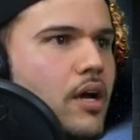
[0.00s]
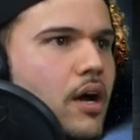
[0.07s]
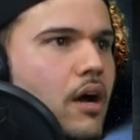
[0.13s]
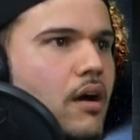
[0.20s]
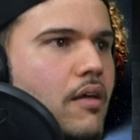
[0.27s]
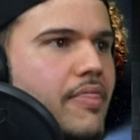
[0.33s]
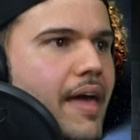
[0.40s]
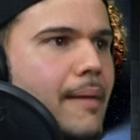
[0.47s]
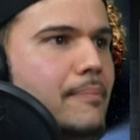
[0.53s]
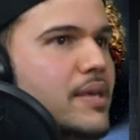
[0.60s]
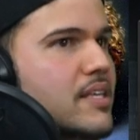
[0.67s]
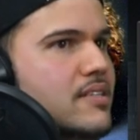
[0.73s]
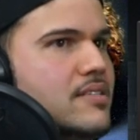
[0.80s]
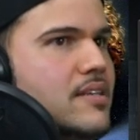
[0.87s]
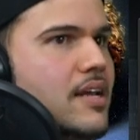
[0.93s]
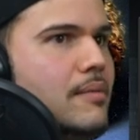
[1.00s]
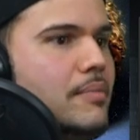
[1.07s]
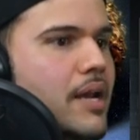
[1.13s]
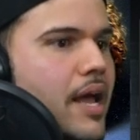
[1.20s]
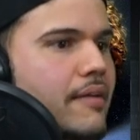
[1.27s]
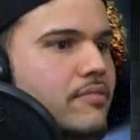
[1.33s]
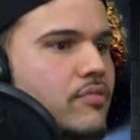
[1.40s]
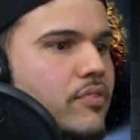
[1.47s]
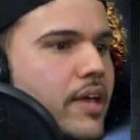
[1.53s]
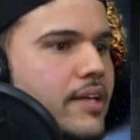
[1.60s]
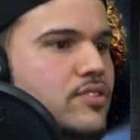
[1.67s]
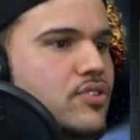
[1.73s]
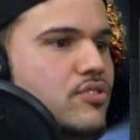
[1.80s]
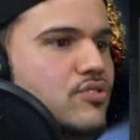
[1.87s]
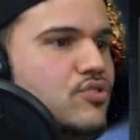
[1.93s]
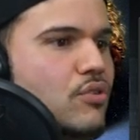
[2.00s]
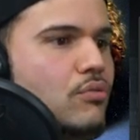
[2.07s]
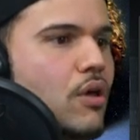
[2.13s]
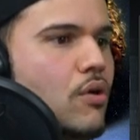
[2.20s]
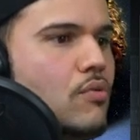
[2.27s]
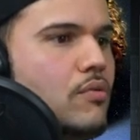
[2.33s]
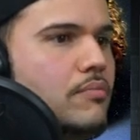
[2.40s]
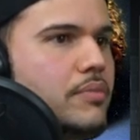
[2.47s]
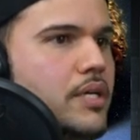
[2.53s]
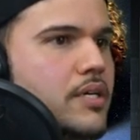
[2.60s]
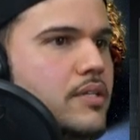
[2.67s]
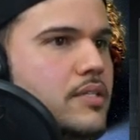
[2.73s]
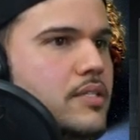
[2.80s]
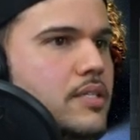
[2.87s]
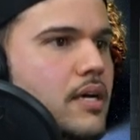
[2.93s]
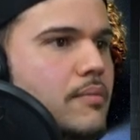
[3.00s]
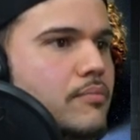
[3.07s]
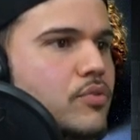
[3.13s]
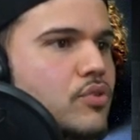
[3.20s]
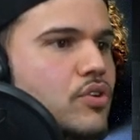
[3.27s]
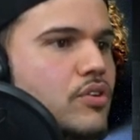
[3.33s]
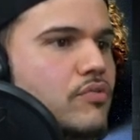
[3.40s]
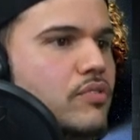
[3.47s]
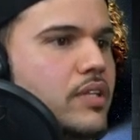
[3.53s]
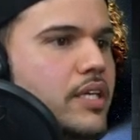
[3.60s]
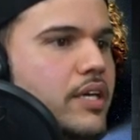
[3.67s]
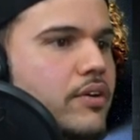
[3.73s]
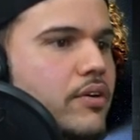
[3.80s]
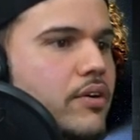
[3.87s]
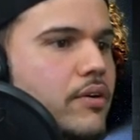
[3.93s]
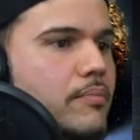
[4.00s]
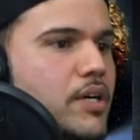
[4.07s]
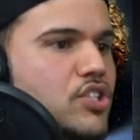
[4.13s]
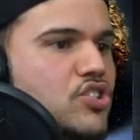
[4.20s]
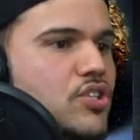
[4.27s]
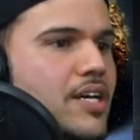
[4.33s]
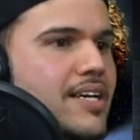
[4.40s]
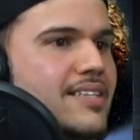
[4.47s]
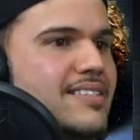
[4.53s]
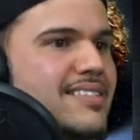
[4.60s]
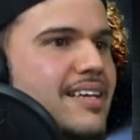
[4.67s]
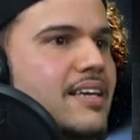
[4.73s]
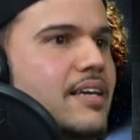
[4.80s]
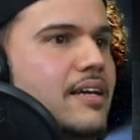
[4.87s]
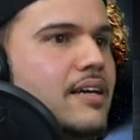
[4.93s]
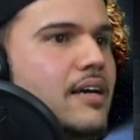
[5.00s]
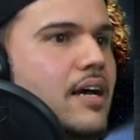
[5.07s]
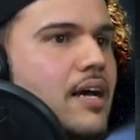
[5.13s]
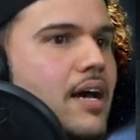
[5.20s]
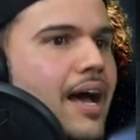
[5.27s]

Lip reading: That being said, I'm going to have to react to her solo because you couldn't really hear her much singing.